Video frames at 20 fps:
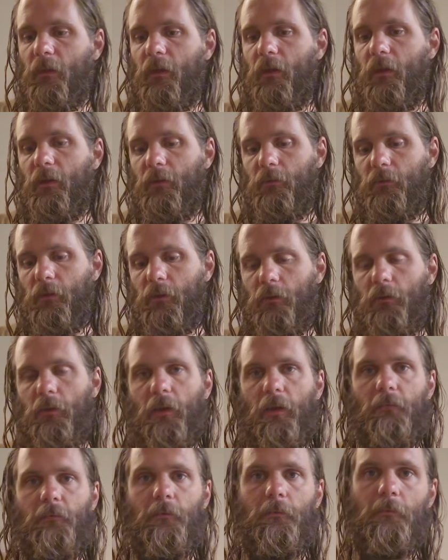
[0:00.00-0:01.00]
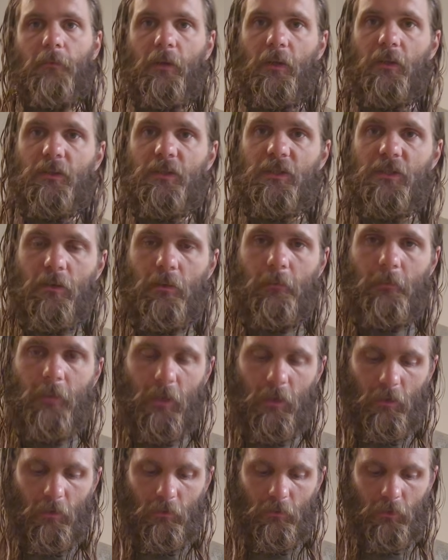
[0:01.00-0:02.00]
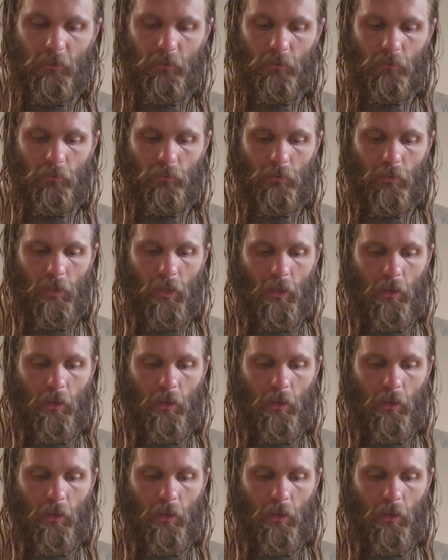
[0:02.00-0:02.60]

And there you have it. That's how you